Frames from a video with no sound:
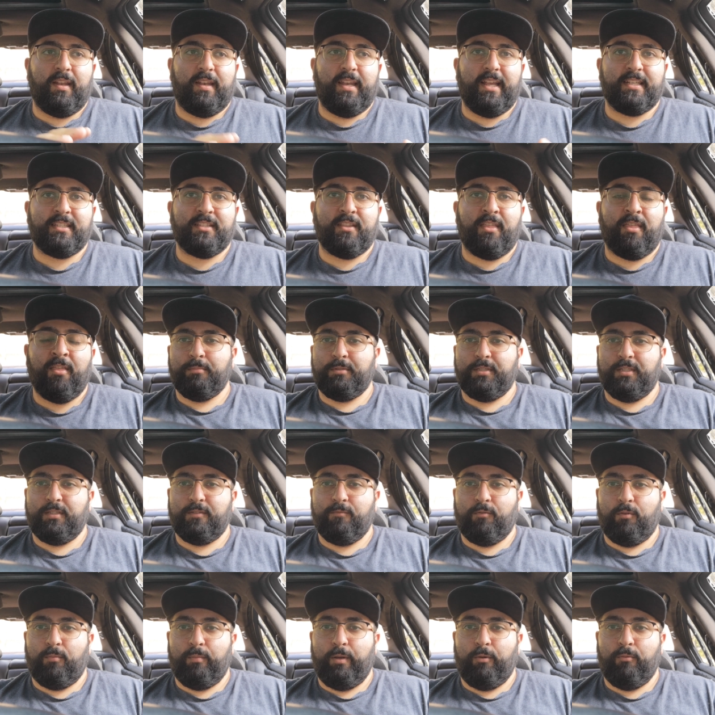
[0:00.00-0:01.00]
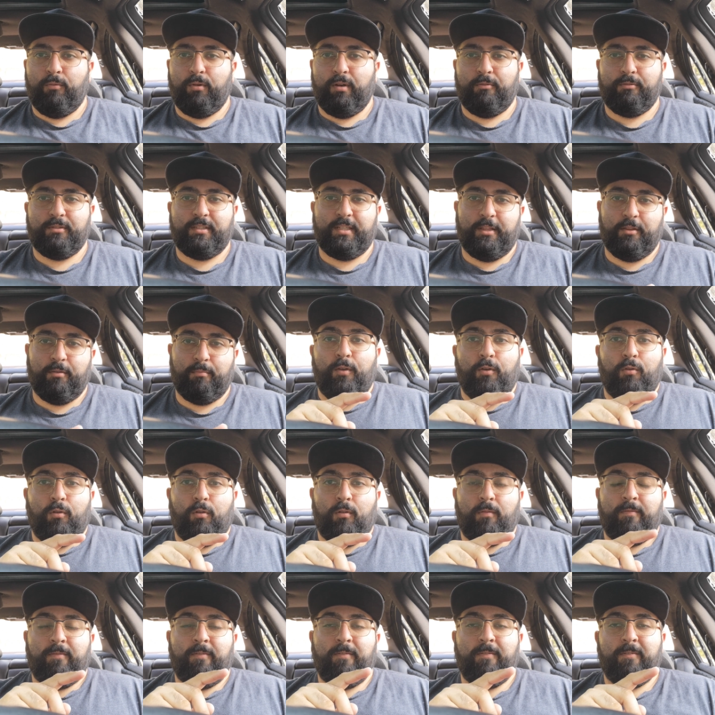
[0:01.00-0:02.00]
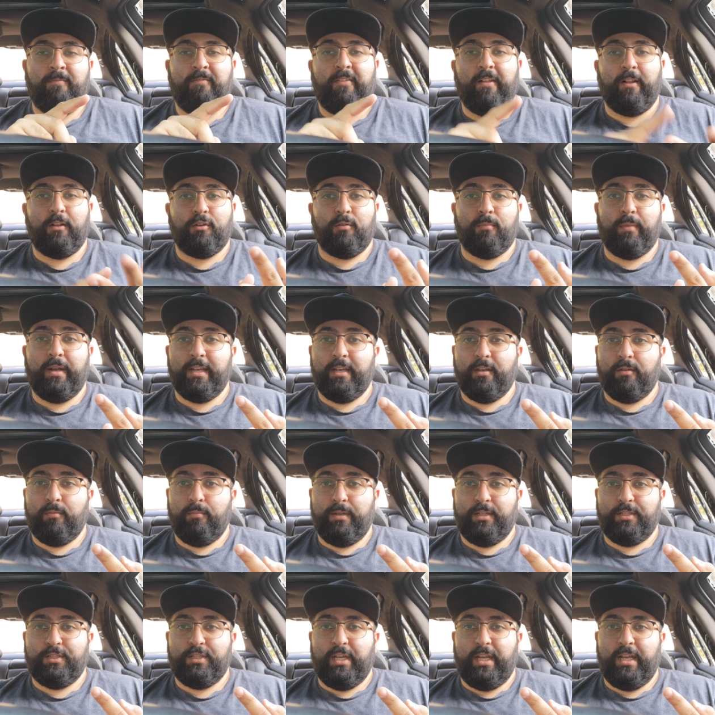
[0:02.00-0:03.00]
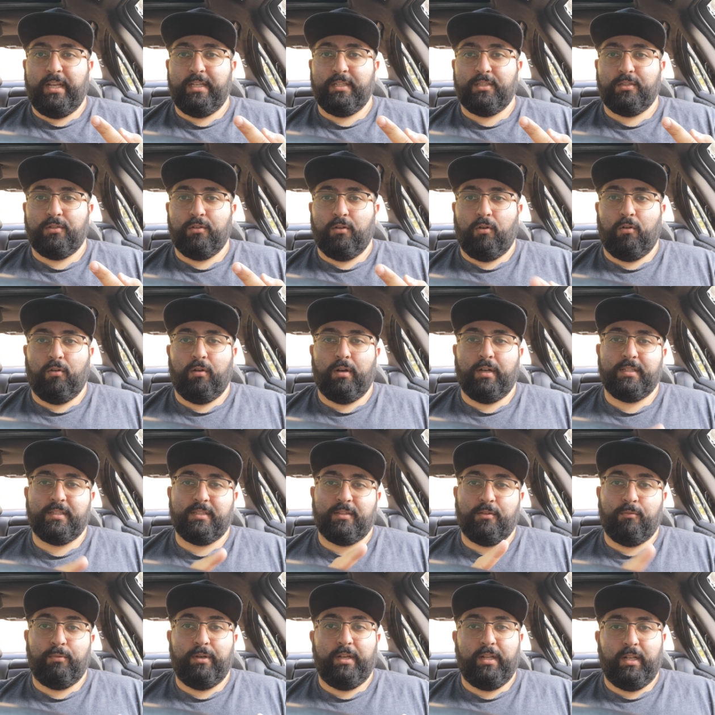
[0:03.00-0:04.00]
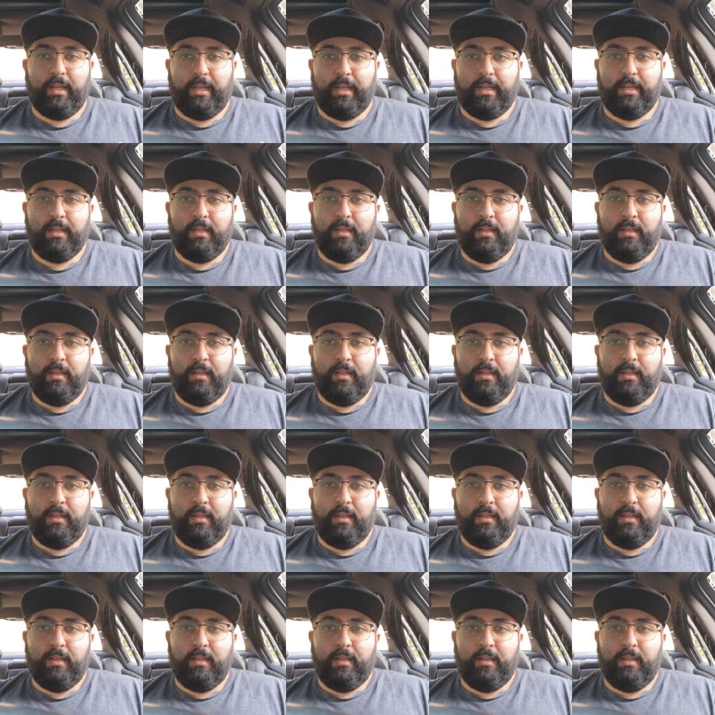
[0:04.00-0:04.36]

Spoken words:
The next options for me were, it was the fuel filter might need to be changed, or it's the relay.